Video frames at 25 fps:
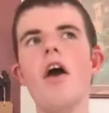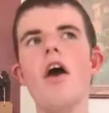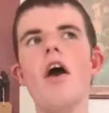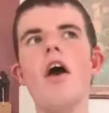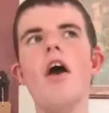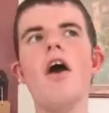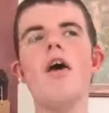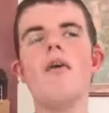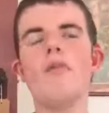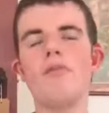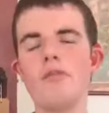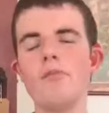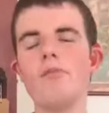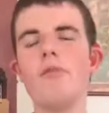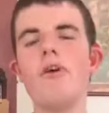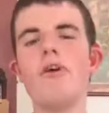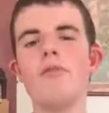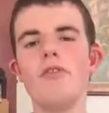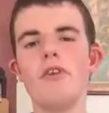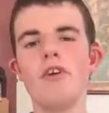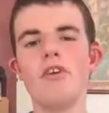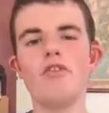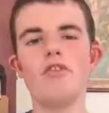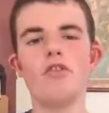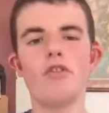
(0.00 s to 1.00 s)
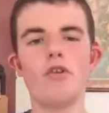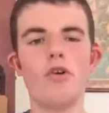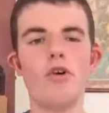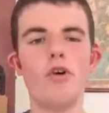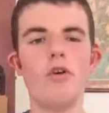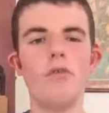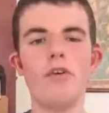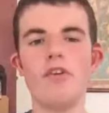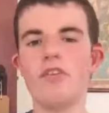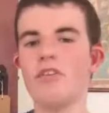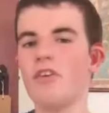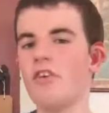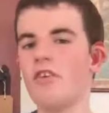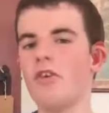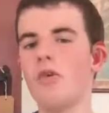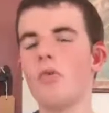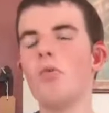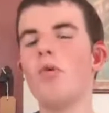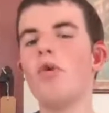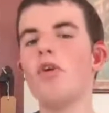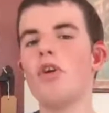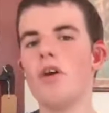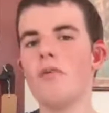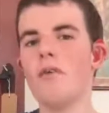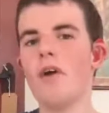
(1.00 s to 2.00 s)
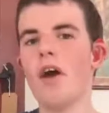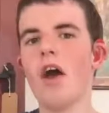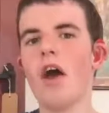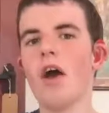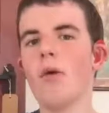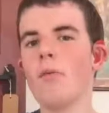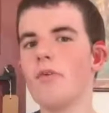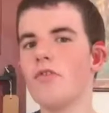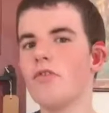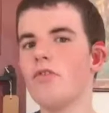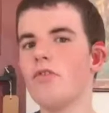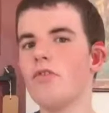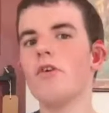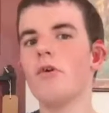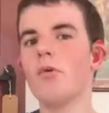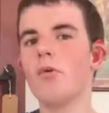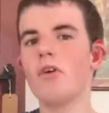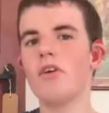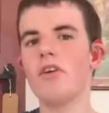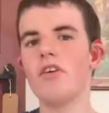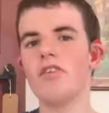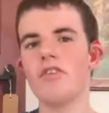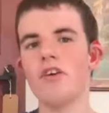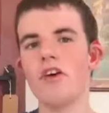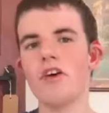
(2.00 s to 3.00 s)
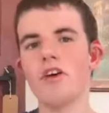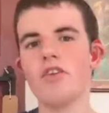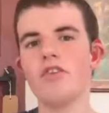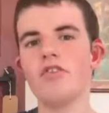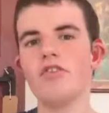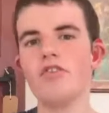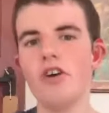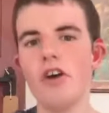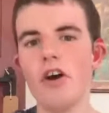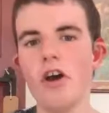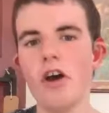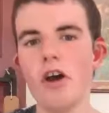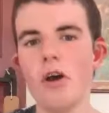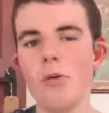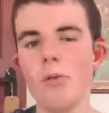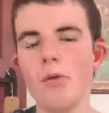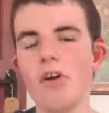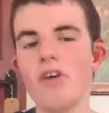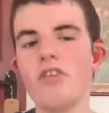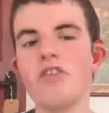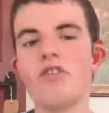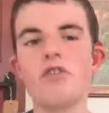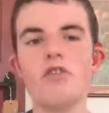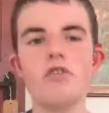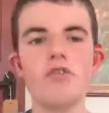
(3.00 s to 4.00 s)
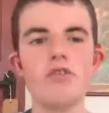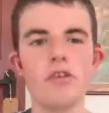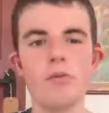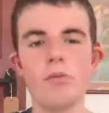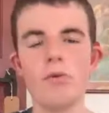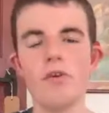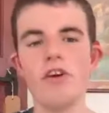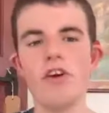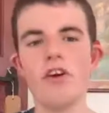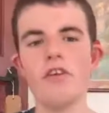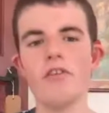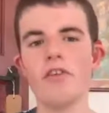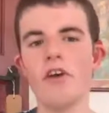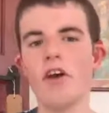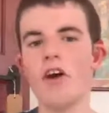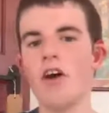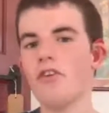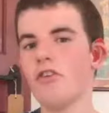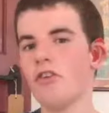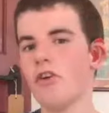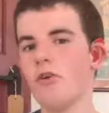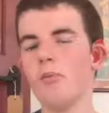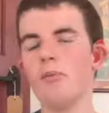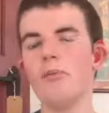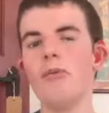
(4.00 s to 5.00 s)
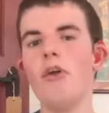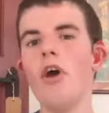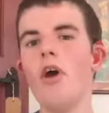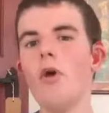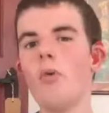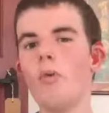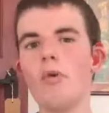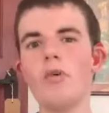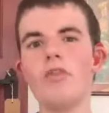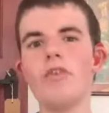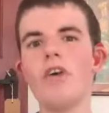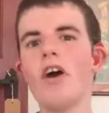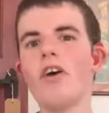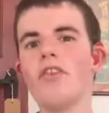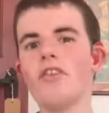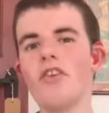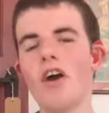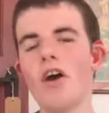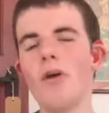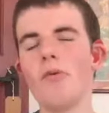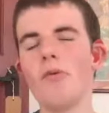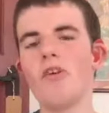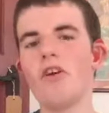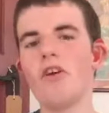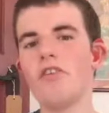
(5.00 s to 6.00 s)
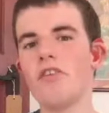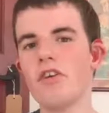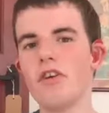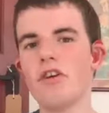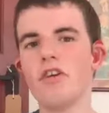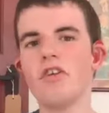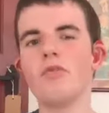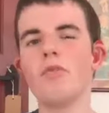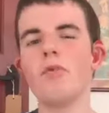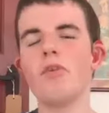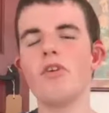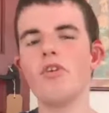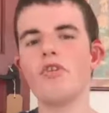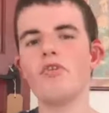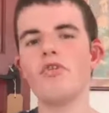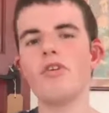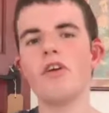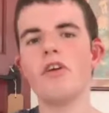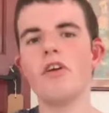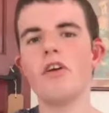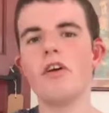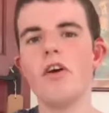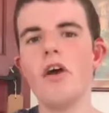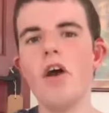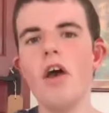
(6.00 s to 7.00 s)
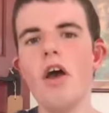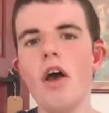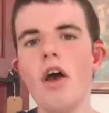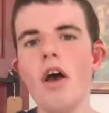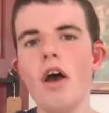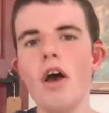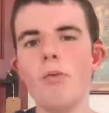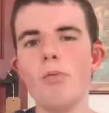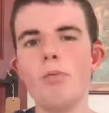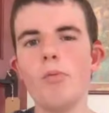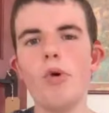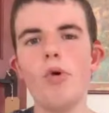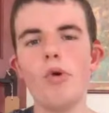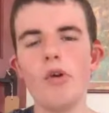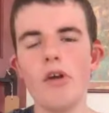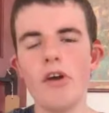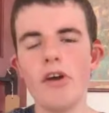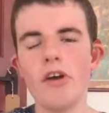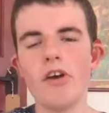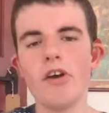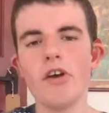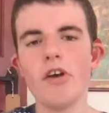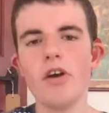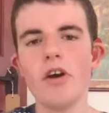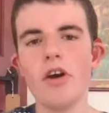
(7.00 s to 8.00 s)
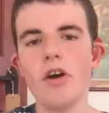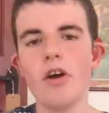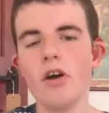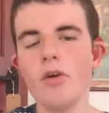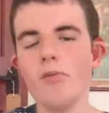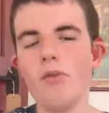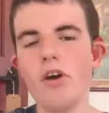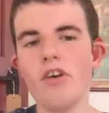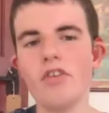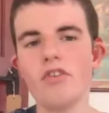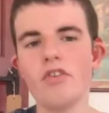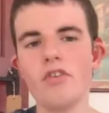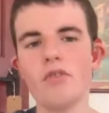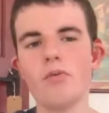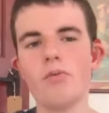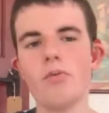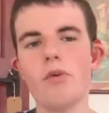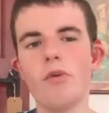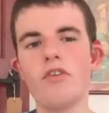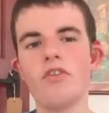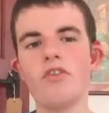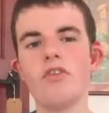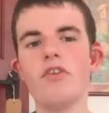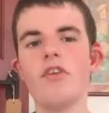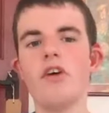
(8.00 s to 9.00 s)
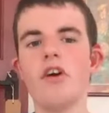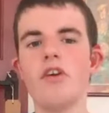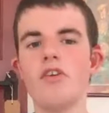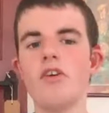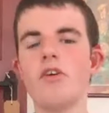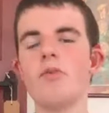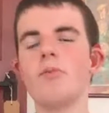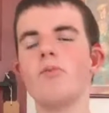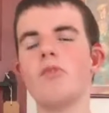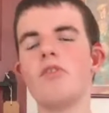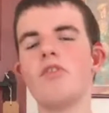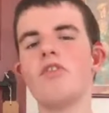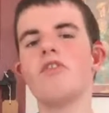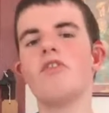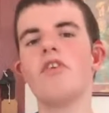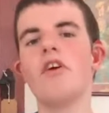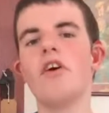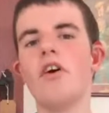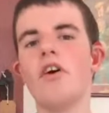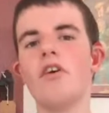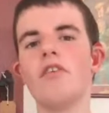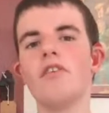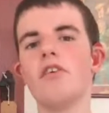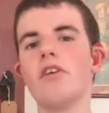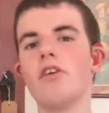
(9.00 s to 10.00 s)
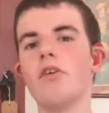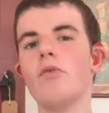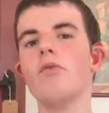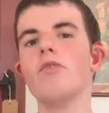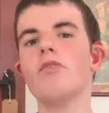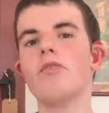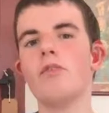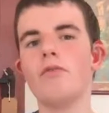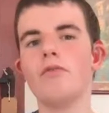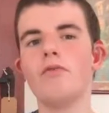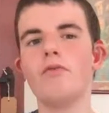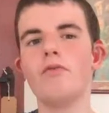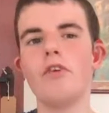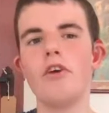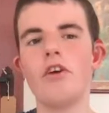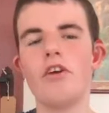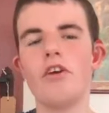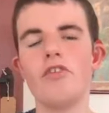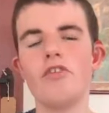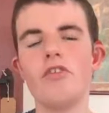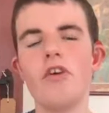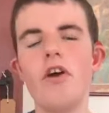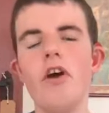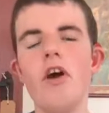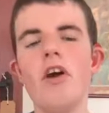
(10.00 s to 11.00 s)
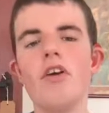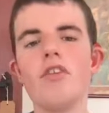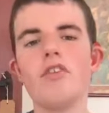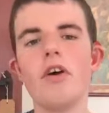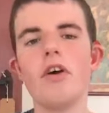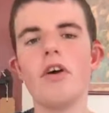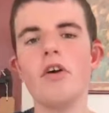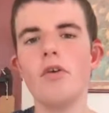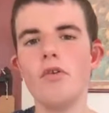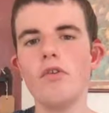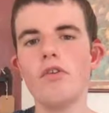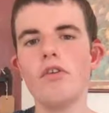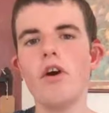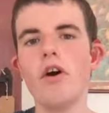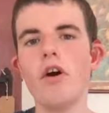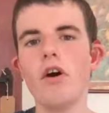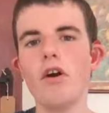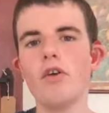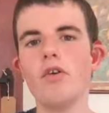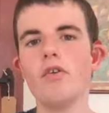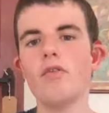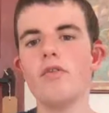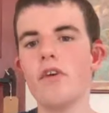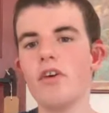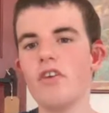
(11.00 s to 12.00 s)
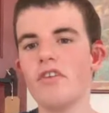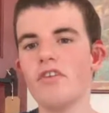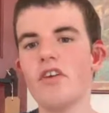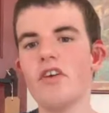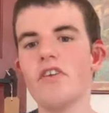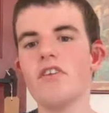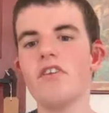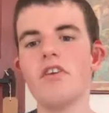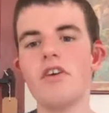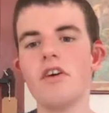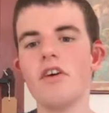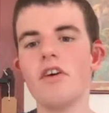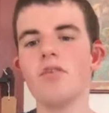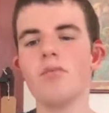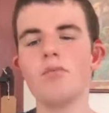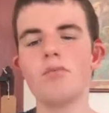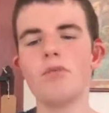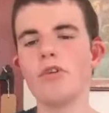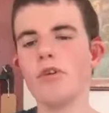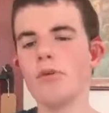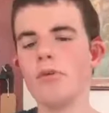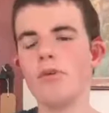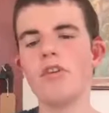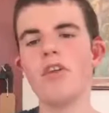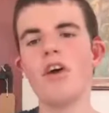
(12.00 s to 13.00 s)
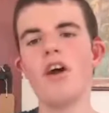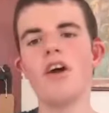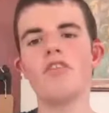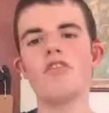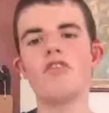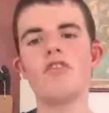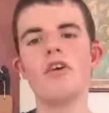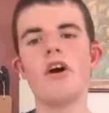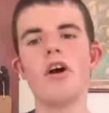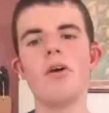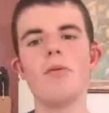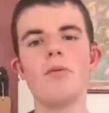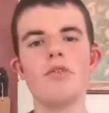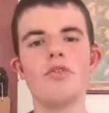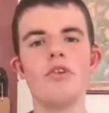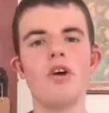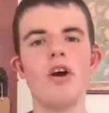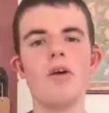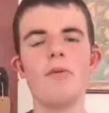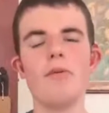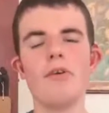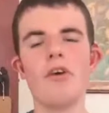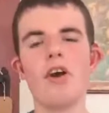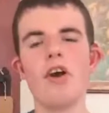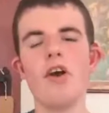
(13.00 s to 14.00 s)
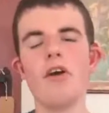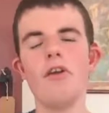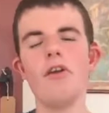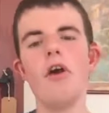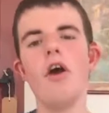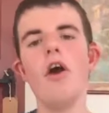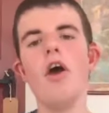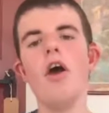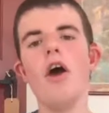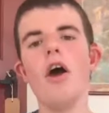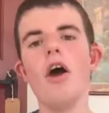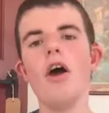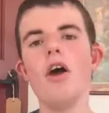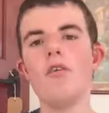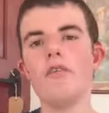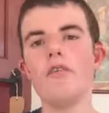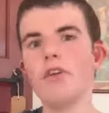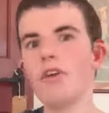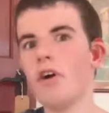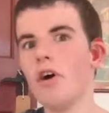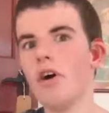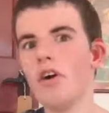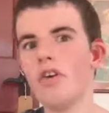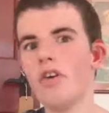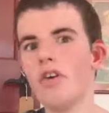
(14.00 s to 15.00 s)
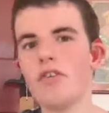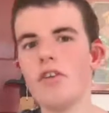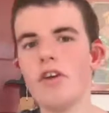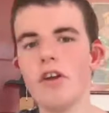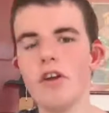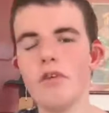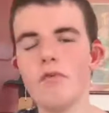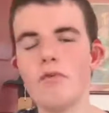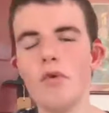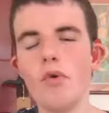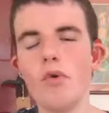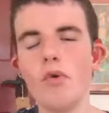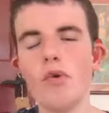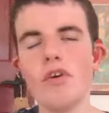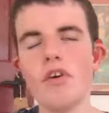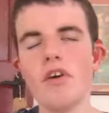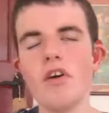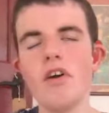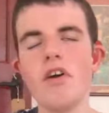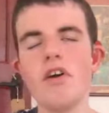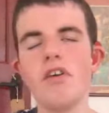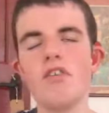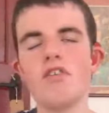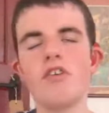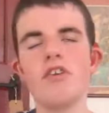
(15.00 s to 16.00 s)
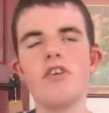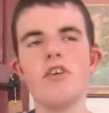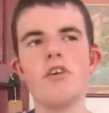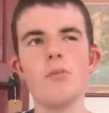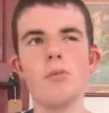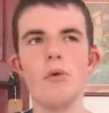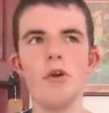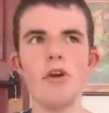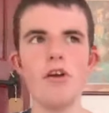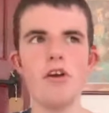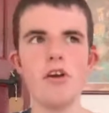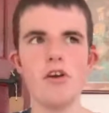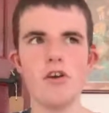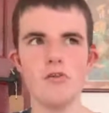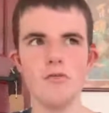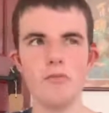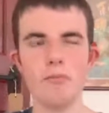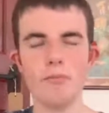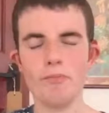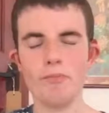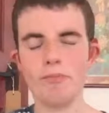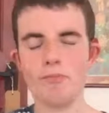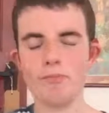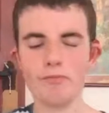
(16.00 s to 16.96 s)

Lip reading: At the moment he took office, I said, whatever happens, he'll win a second term. And I still do believe that. I don't want that to happen. I think he's been a truly appalling racist president. I knew from the start that he wasn't fit to hold high office. And I think he has proven that time and time again over the last nearly 4 years. Can you believe?